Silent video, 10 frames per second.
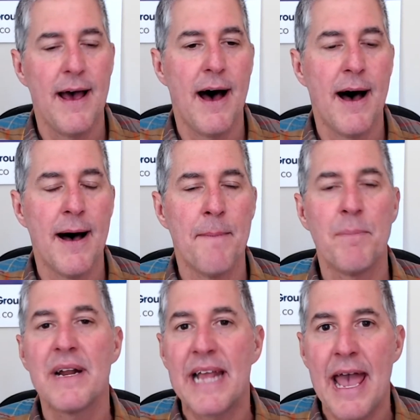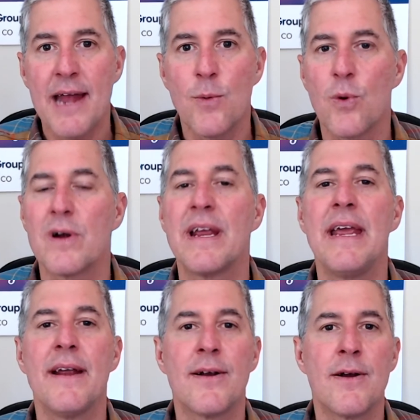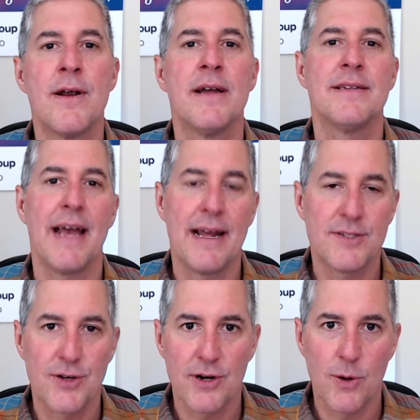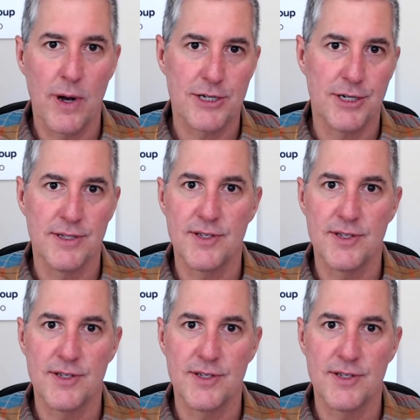But again, we're here to answer your questions.